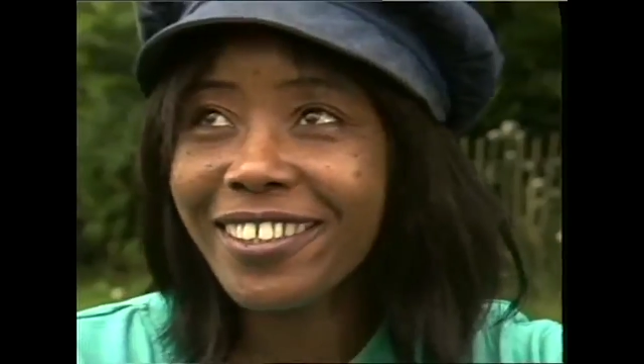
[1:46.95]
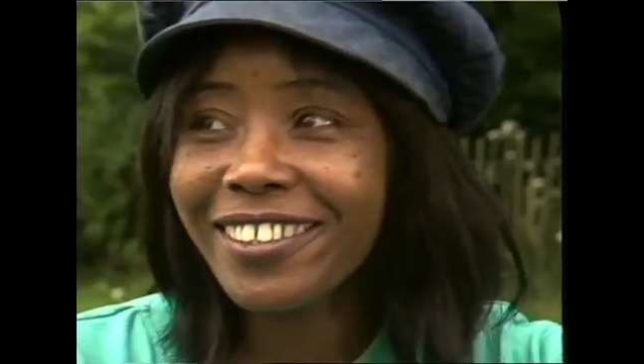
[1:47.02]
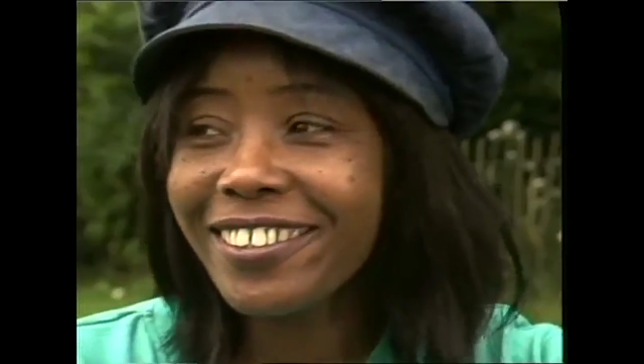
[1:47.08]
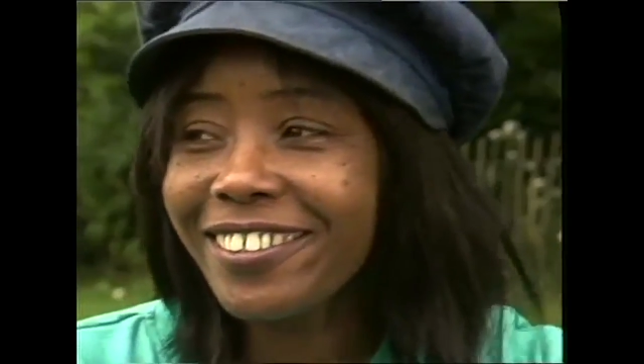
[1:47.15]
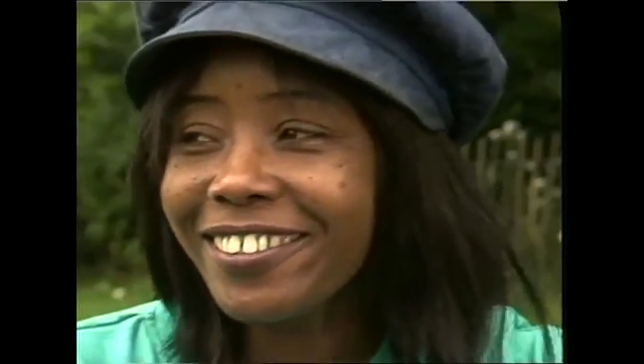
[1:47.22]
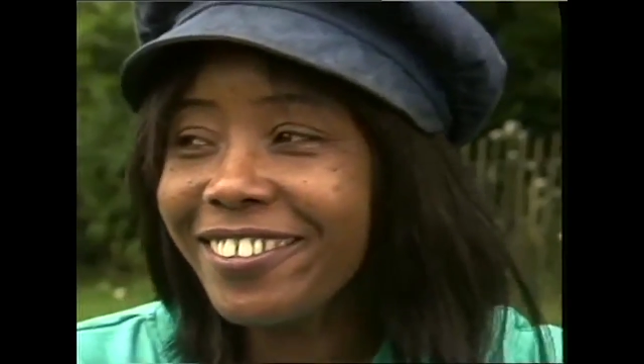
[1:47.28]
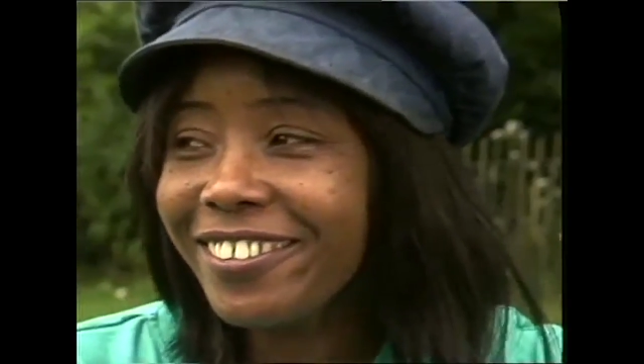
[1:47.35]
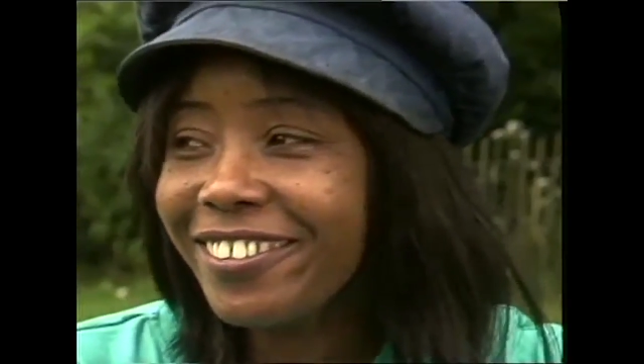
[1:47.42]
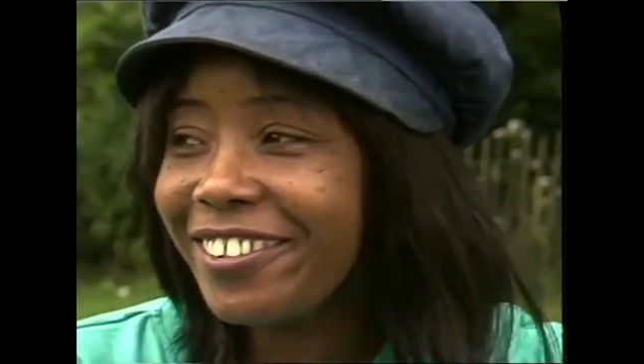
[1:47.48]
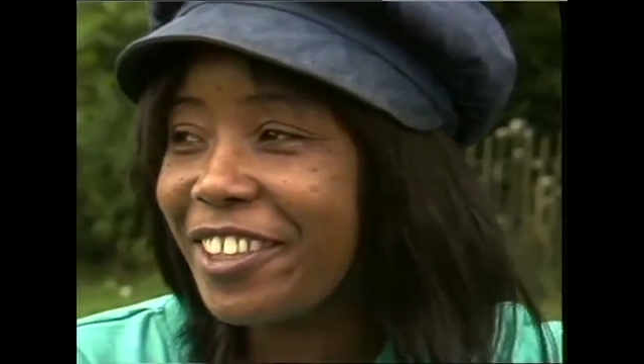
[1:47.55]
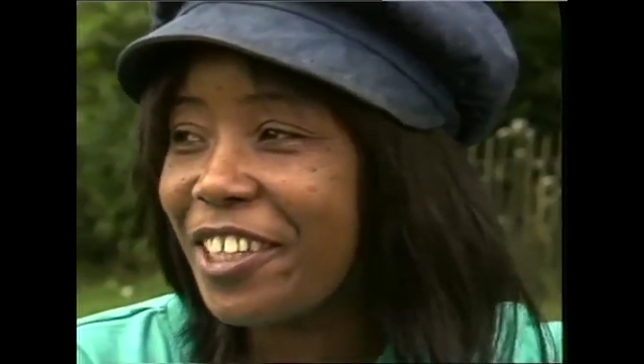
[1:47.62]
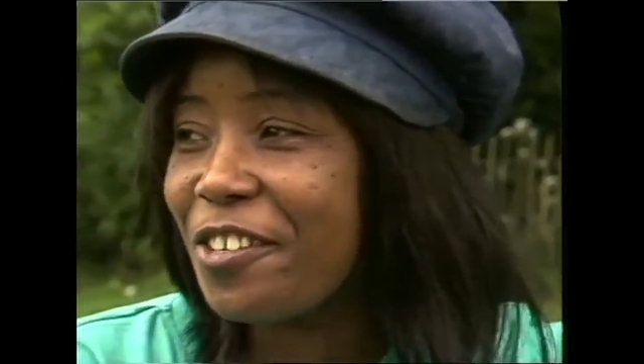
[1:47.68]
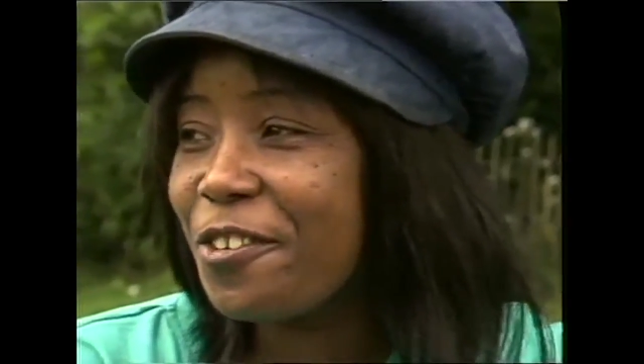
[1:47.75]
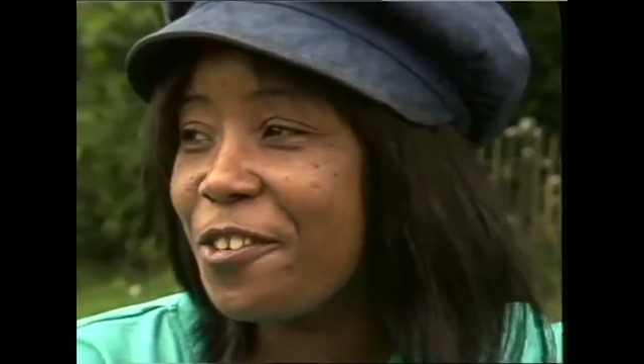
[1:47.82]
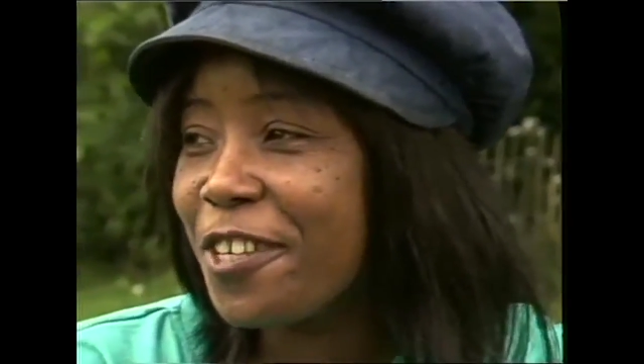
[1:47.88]

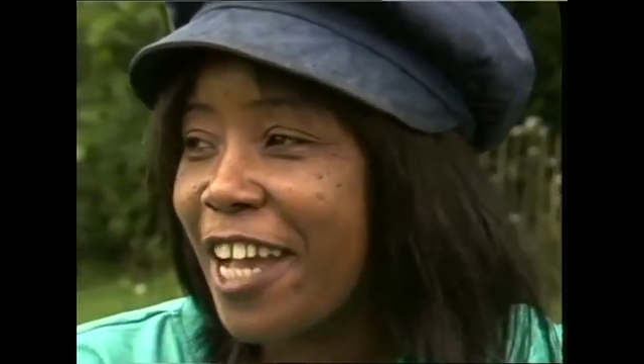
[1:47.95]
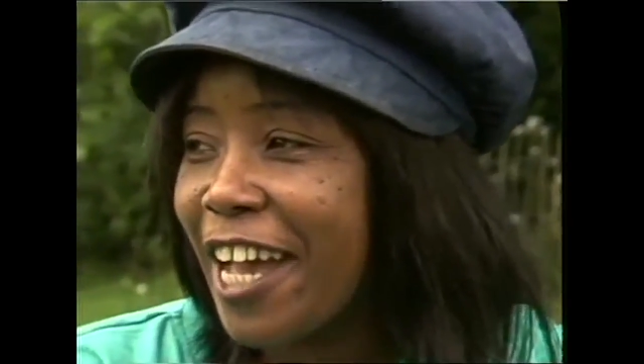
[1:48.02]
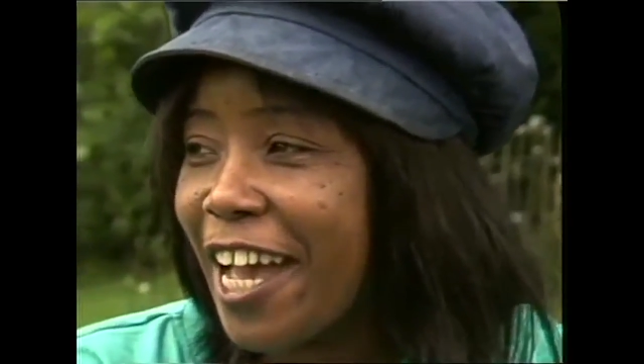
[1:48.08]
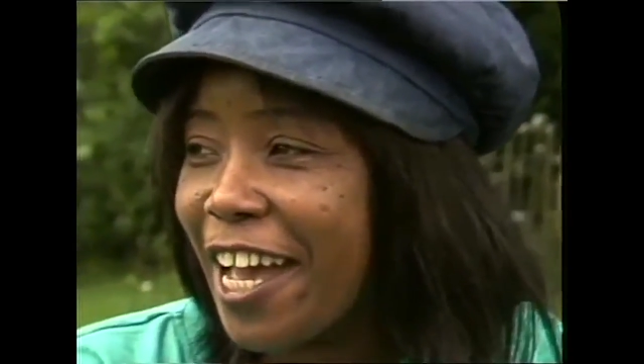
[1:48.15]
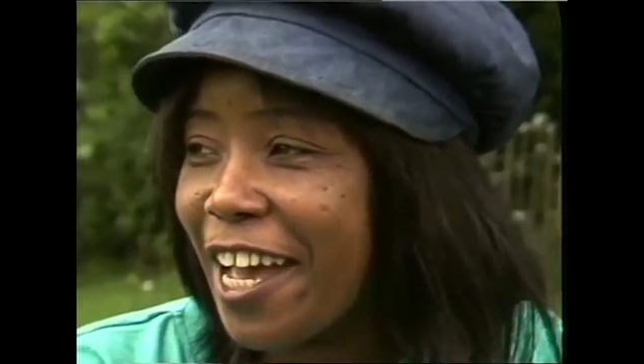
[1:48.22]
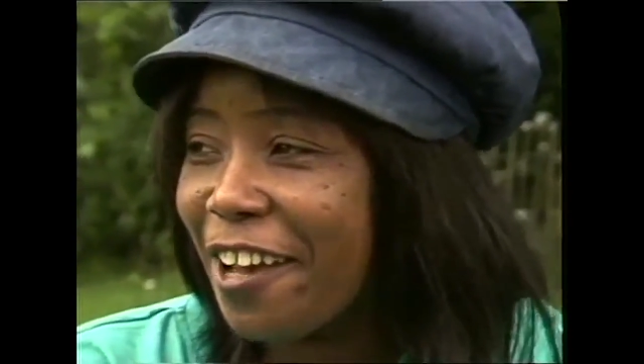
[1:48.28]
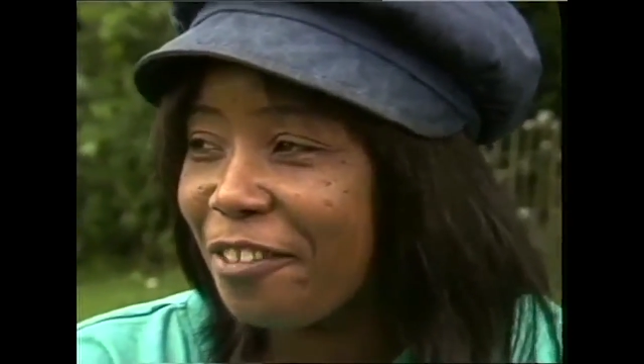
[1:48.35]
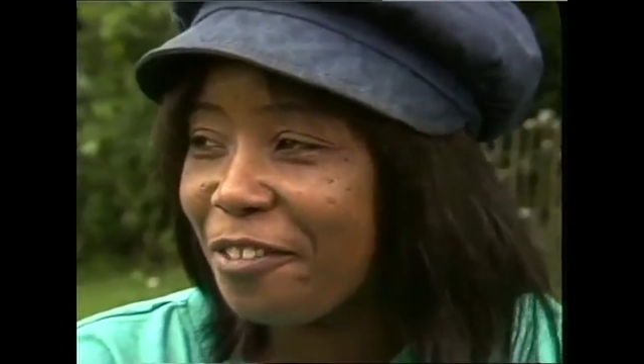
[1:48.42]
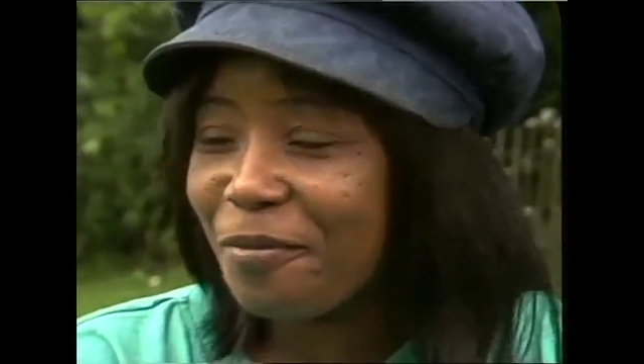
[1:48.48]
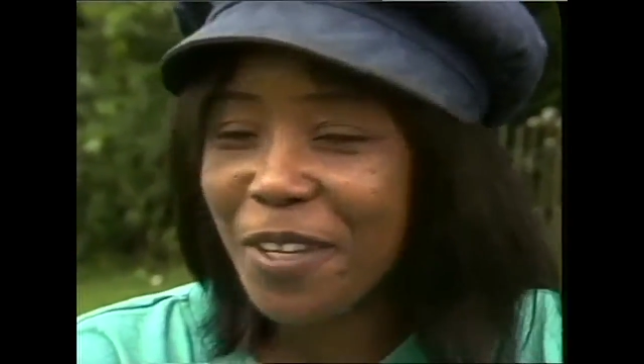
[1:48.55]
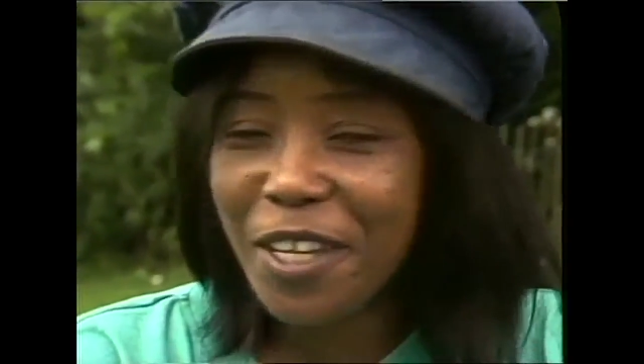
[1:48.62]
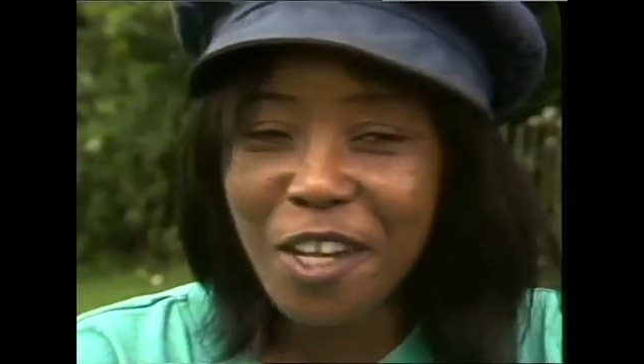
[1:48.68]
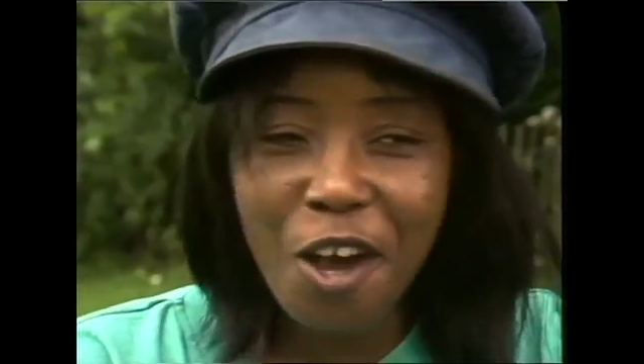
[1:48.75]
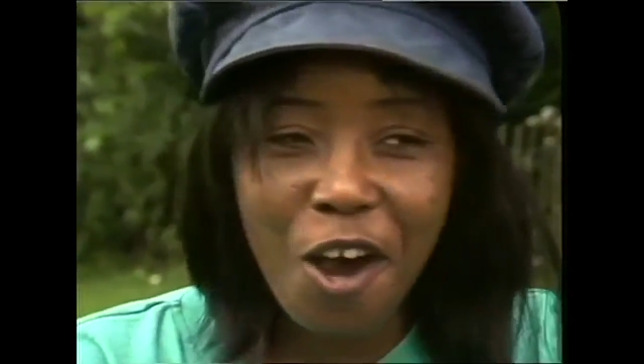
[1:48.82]
You left me